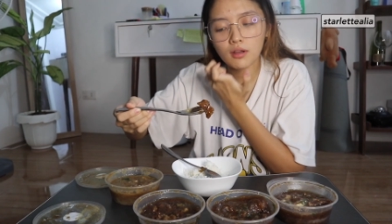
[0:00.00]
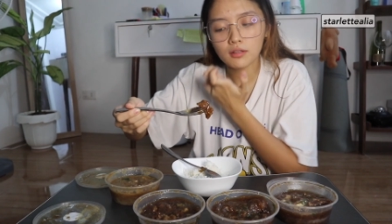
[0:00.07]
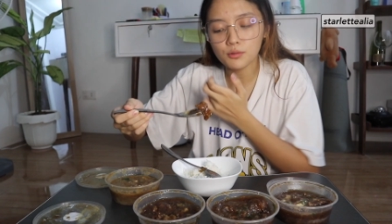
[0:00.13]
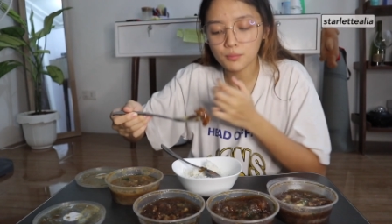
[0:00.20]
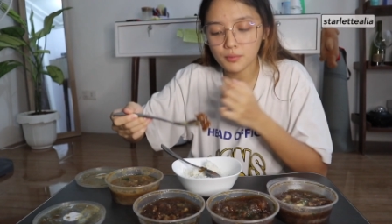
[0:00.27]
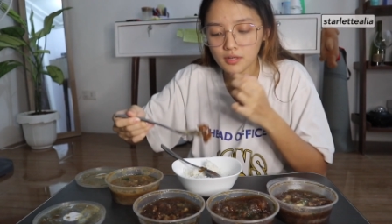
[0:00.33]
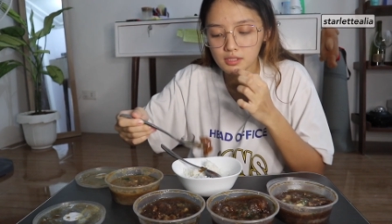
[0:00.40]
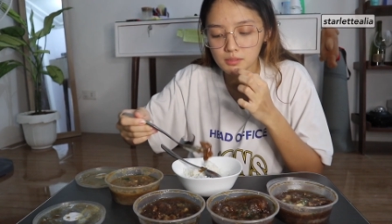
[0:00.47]
ko agad
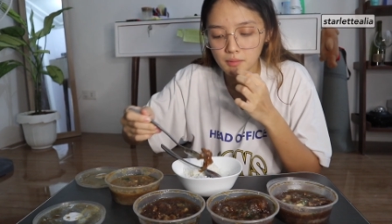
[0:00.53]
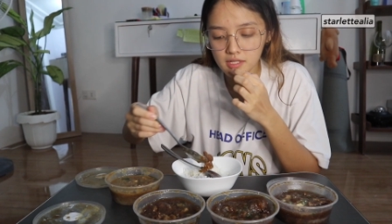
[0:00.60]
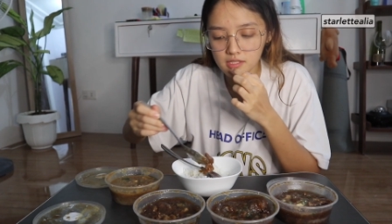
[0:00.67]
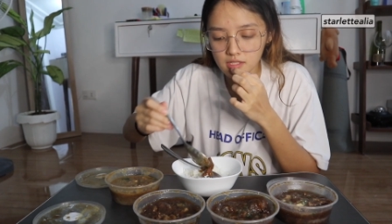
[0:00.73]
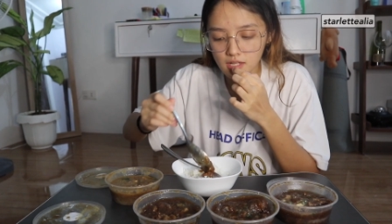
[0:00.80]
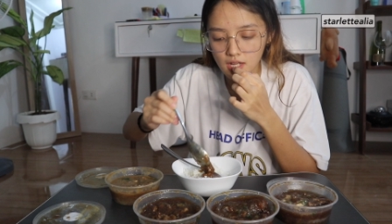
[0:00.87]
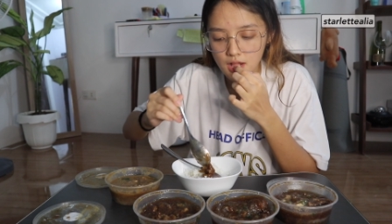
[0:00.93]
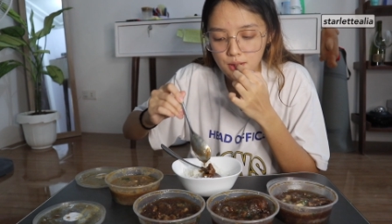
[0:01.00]
yung
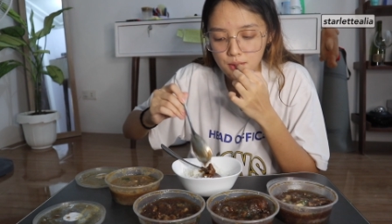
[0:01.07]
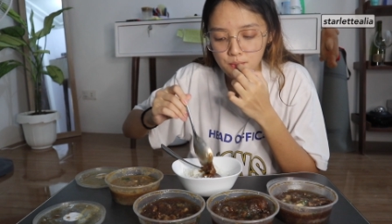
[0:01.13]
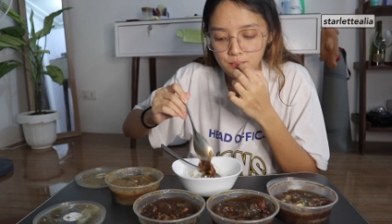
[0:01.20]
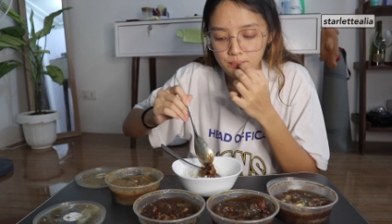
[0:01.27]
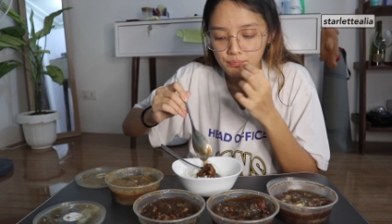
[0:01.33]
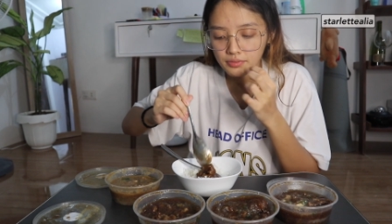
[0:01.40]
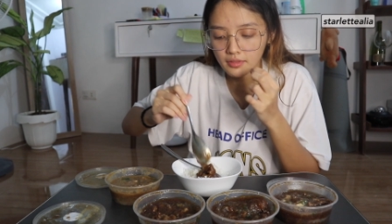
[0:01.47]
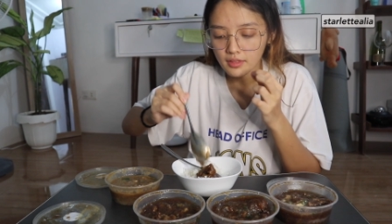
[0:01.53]
pagka-spicy niya.
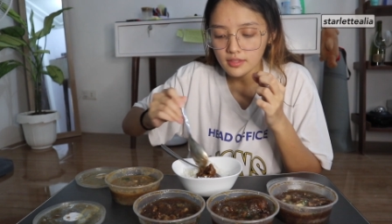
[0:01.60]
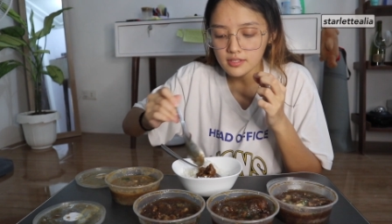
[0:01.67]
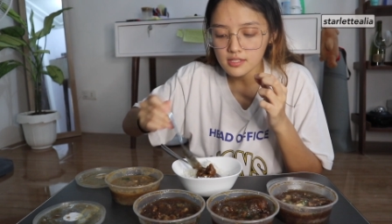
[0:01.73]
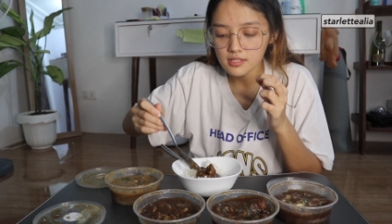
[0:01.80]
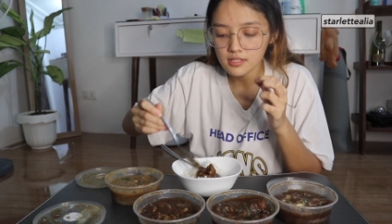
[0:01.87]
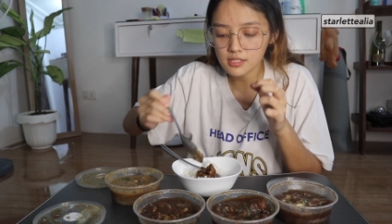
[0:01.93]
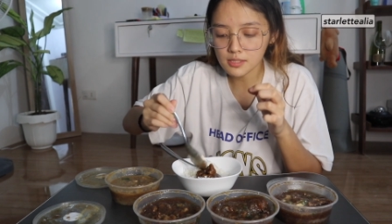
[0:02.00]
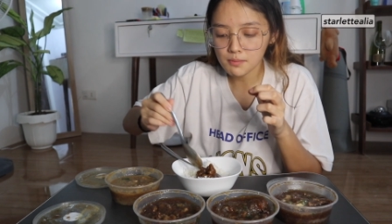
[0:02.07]

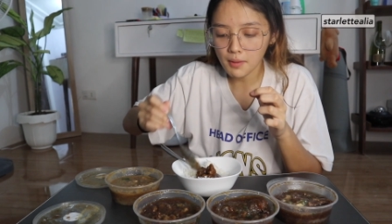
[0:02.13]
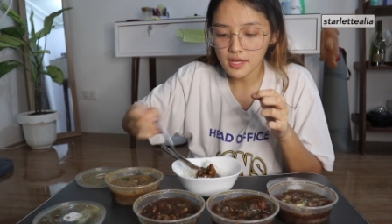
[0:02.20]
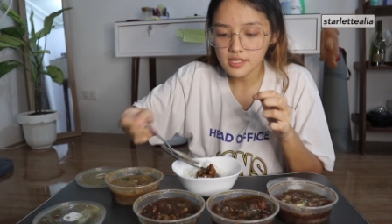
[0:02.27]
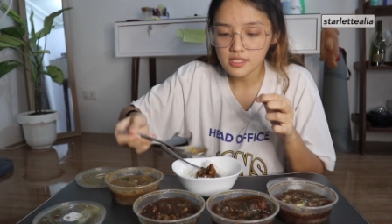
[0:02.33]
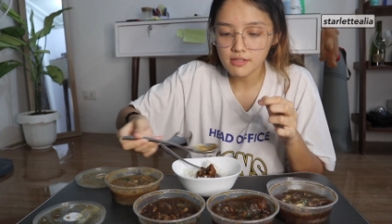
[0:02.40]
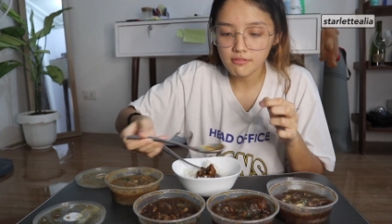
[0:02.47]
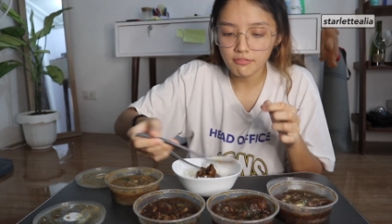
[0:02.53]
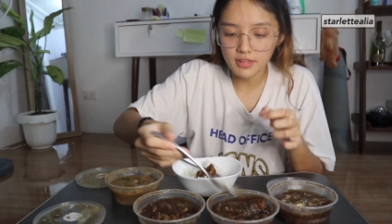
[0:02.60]
This is the
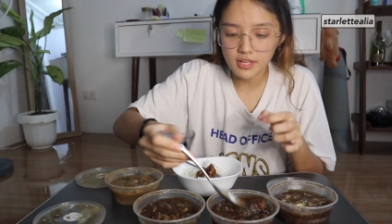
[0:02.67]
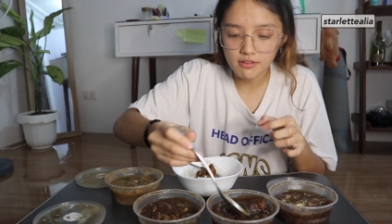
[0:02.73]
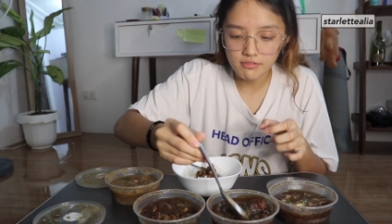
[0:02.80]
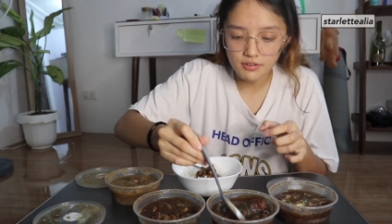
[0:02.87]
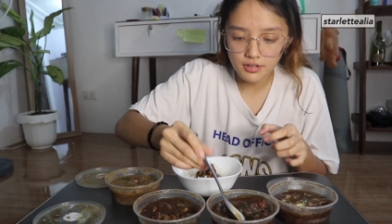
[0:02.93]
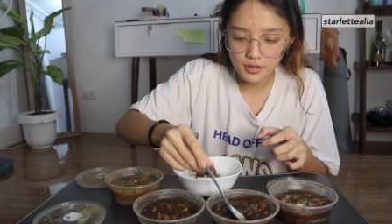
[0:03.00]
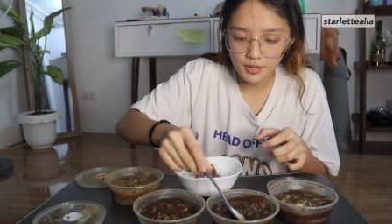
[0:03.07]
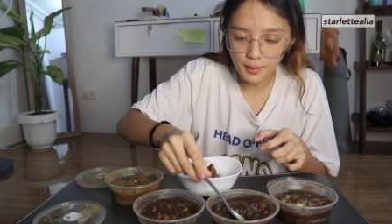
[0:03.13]
spicy
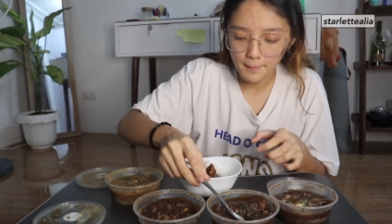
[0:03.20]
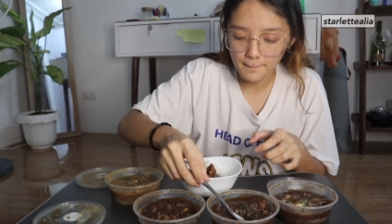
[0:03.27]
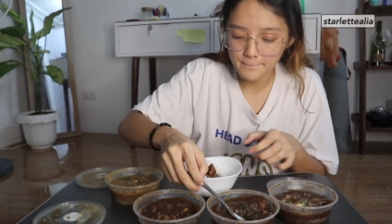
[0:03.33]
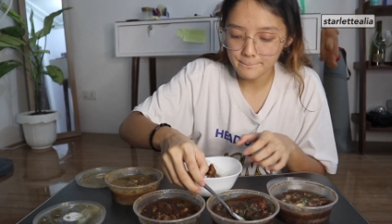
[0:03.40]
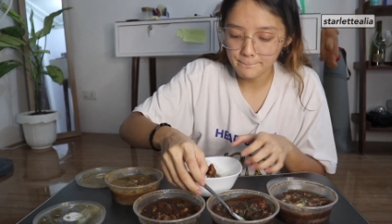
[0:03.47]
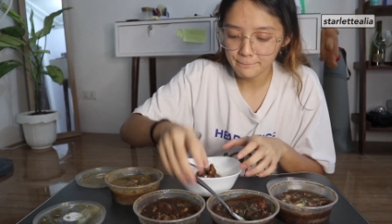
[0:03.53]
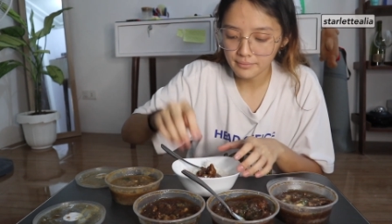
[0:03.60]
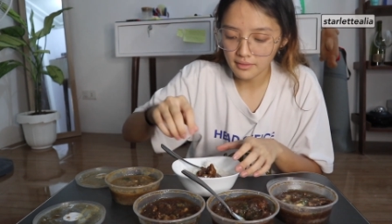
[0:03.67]
flavor.
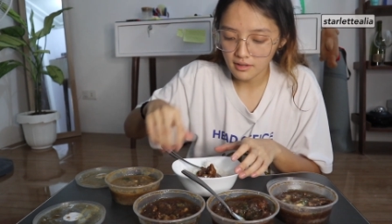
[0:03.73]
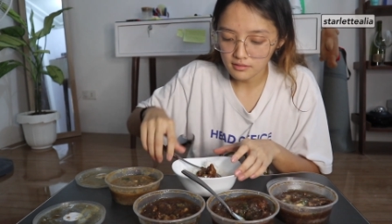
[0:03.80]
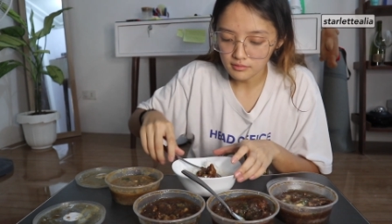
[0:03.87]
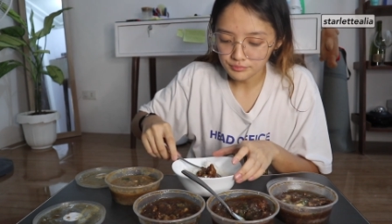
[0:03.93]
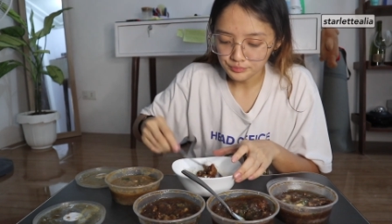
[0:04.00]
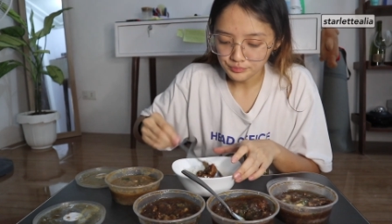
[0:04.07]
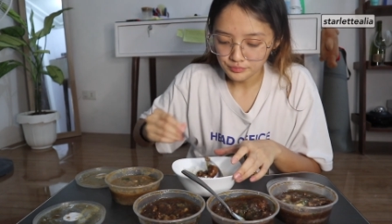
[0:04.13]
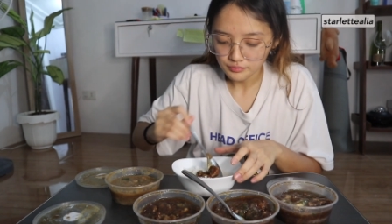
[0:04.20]

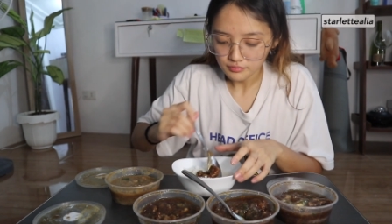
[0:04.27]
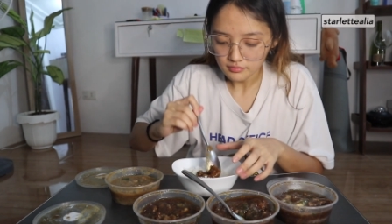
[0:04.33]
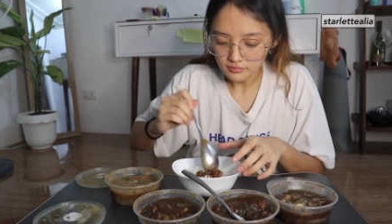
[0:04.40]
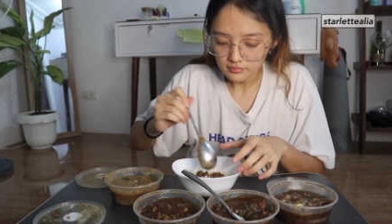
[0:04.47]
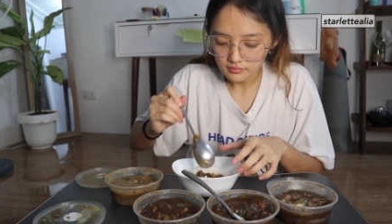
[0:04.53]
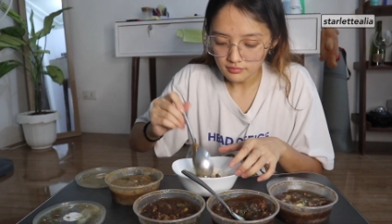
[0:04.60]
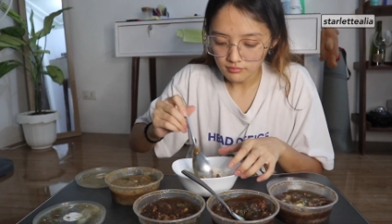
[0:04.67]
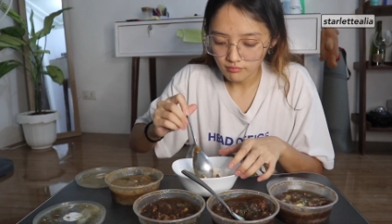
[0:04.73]

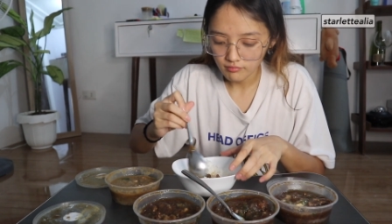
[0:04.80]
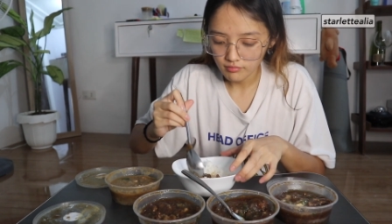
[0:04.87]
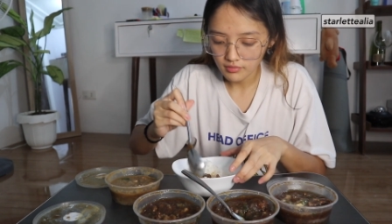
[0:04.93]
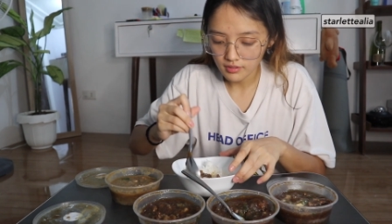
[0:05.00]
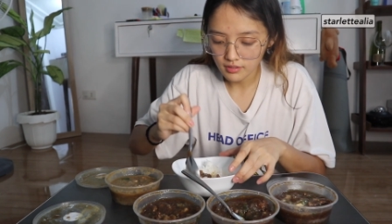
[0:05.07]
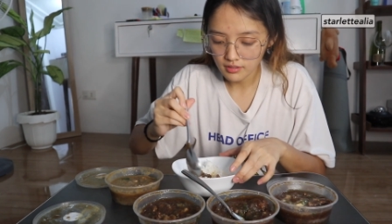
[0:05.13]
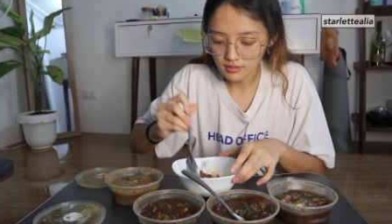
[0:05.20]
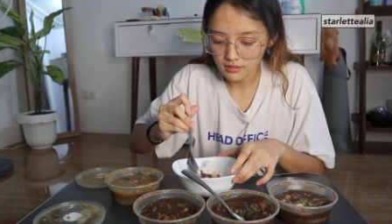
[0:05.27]
Would you rather
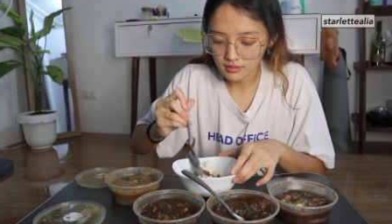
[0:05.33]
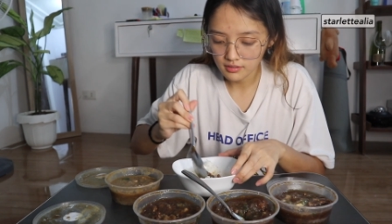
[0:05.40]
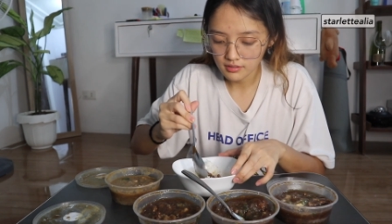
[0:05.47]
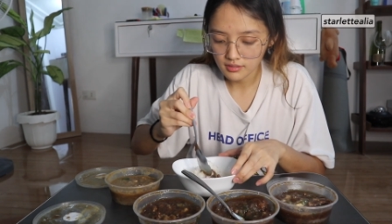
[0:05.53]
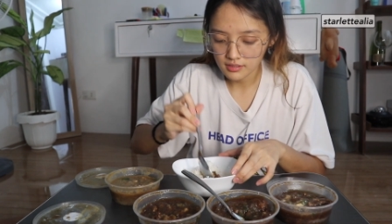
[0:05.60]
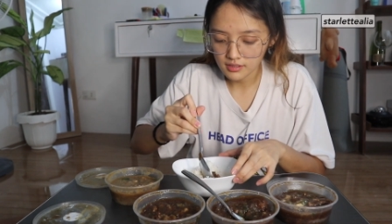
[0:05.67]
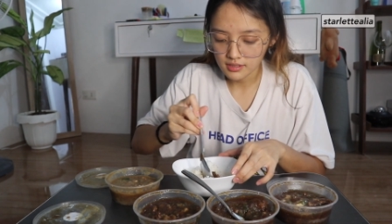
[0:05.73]
na lang tayo?